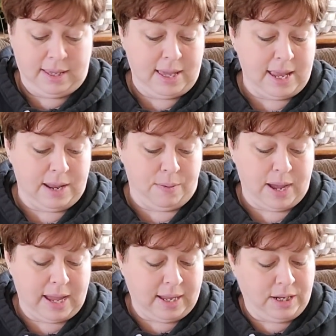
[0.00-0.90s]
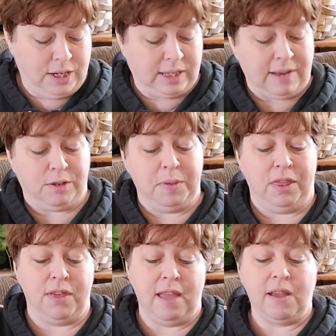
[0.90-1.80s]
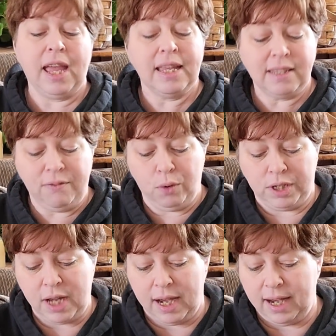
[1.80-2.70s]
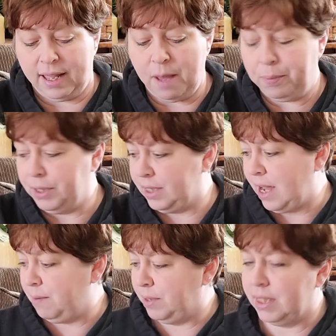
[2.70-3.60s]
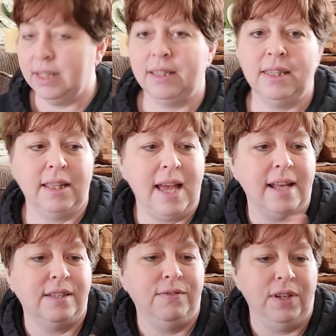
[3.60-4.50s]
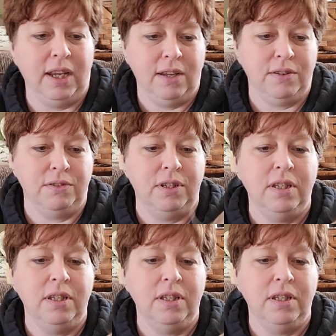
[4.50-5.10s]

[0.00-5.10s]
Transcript: anyway, you just have to be thankful. I guess I've worked on it a couple of times since the last video.